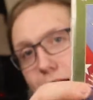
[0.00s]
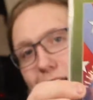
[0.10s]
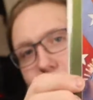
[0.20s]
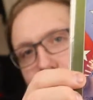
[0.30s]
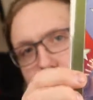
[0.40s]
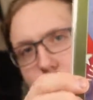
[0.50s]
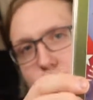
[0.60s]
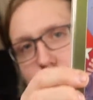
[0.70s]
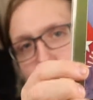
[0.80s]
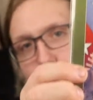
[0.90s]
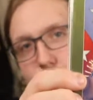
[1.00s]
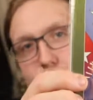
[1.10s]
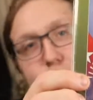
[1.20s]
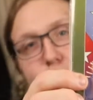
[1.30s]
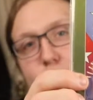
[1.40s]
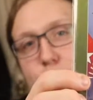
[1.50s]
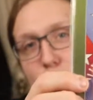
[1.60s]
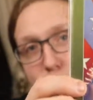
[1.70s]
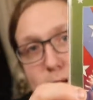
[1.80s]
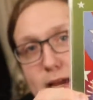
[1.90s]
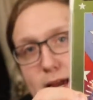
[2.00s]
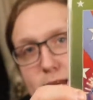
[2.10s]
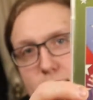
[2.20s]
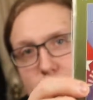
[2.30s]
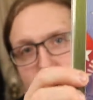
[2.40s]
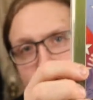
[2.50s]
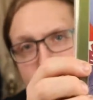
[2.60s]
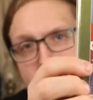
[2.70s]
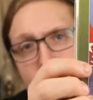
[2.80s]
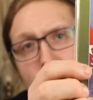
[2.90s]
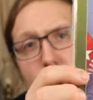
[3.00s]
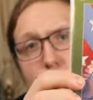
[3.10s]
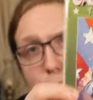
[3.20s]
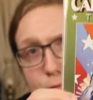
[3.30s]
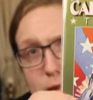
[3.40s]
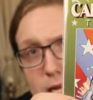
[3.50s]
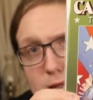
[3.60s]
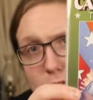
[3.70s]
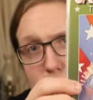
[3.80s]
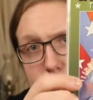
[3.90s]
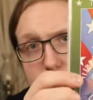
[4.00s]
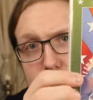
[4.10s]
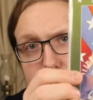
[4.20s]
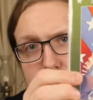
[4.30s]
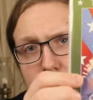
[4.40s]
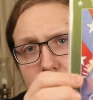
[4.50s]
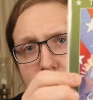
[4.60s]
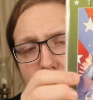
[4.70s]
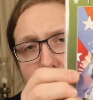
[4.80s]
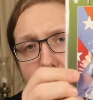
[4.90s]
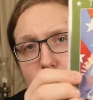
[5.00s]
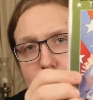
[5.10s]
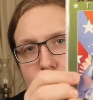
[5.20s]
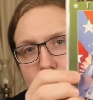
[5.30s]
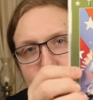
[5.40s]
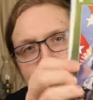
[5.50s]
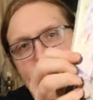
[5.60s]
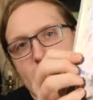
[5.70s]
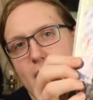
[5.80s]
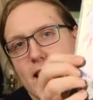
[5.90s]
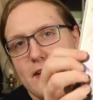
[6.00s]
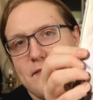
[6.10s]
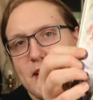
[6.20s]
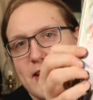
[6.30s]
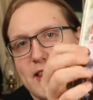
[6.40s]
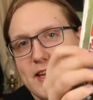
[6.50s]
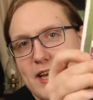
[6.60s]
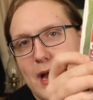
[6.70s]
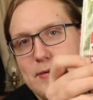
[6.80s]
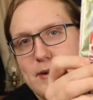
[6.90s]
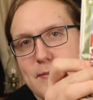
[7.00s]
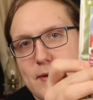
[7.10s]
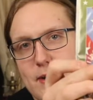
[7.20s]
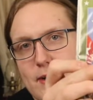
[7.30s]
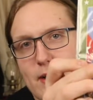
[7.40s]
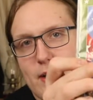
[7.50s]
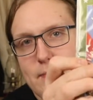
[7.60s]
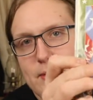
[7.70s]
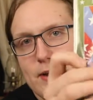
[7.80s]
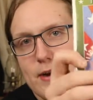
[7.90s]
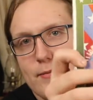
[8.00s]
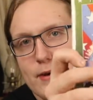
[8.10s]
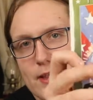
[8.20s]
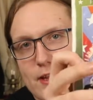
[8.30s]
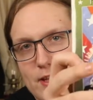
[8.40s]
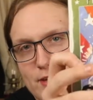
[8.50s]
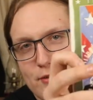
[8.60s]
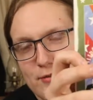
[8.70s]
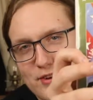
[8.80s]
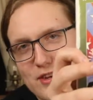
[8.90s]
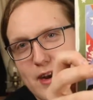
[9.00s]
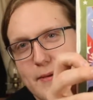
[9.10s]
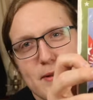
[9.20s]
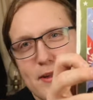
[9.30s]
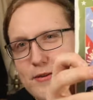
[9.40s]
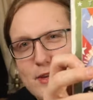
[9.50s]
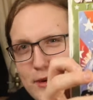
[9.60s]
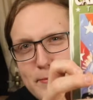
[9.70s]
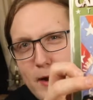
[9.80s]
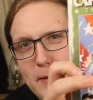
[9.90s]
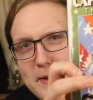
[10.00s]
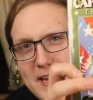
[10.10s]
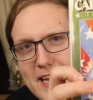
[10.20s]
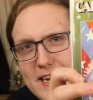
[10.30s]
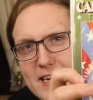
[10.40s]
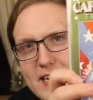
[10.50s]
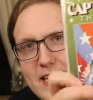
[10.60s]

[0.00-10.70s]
I love the artwork. It's very propaganda-like. I really like this. I love like the Captain America up here with like the soldiers down below. So propaganda-y.